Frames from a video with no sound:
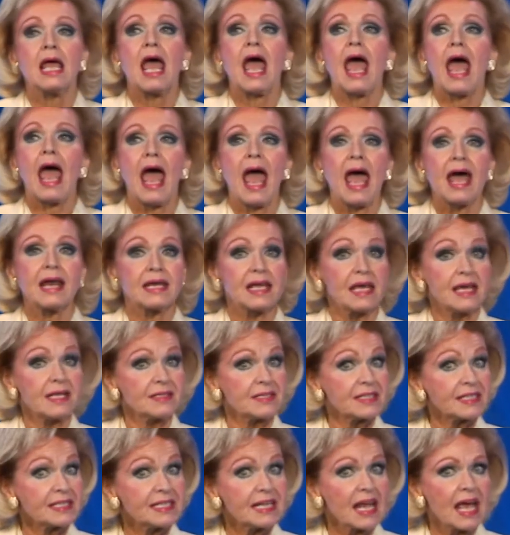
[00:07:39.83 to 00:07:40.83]
and
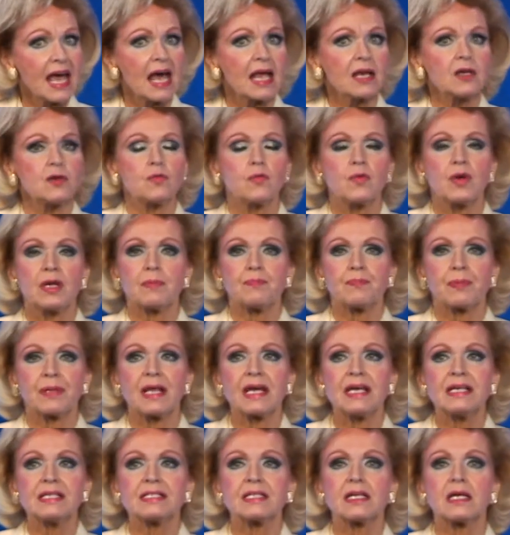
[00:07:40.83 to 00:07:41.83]
instead
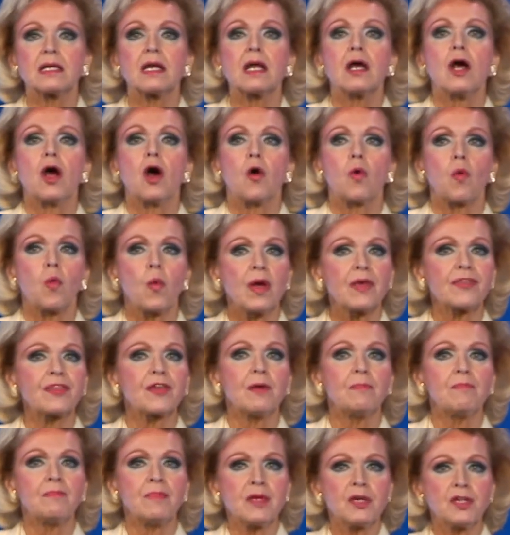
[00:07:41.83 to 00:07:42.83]
replace it with a
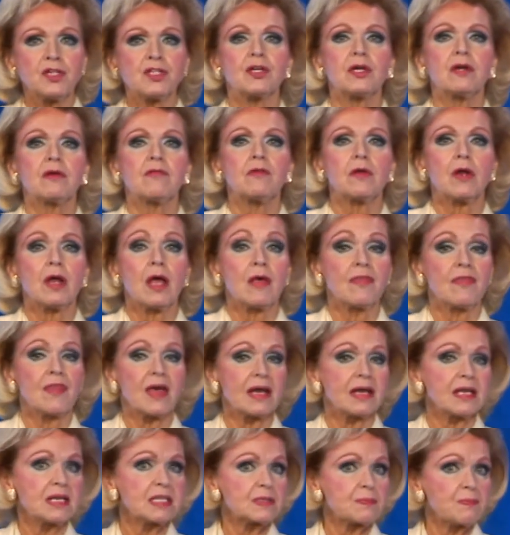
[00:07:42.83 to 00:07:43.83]
mission that
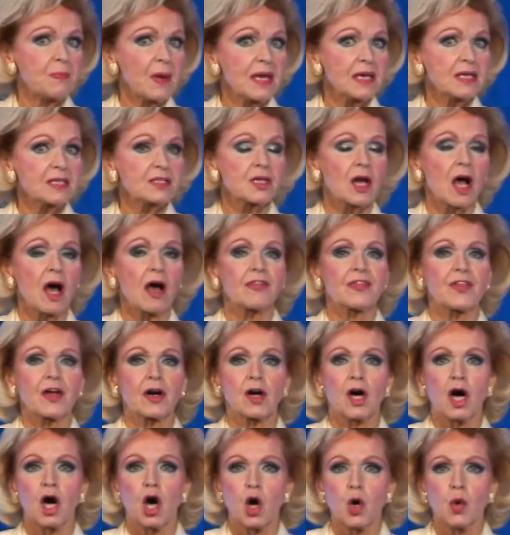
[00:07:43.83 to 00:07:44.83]
is based on
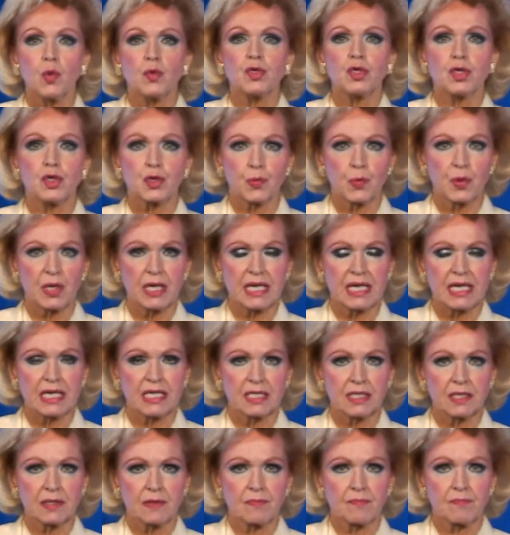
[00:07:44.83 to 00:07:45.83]
their own greed.